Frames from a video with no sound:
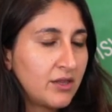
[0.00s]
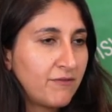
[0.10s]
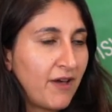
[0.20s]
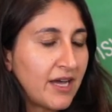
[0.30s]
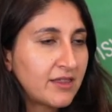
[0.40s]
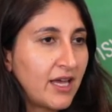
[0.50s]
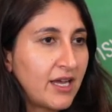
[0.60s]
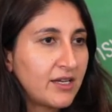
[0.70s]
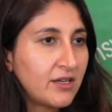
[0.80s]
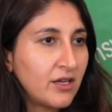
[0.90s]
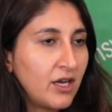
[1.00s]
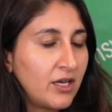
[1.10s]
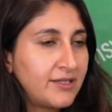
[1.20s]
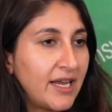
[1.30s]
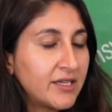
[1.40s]
the fact that uh,
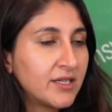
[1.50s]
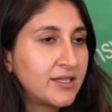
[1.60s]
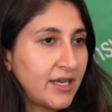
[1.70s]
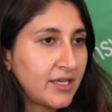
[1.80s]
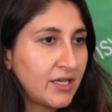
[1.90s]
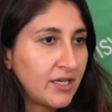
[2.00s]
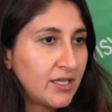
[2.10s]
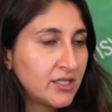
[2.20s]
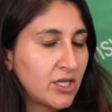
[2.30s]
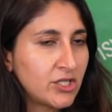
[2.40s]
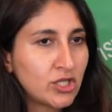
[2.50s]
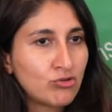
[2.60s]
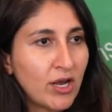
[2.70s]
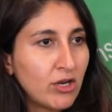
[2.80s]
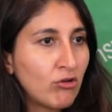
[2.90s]
dental data, such as
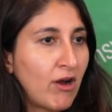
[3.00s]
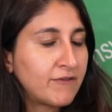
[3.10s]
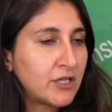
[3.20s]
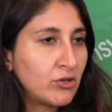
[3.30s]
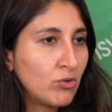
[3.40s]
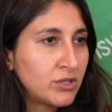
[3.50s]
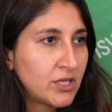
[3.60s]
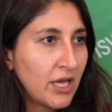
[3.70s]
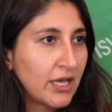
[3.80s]
radiographs and notes,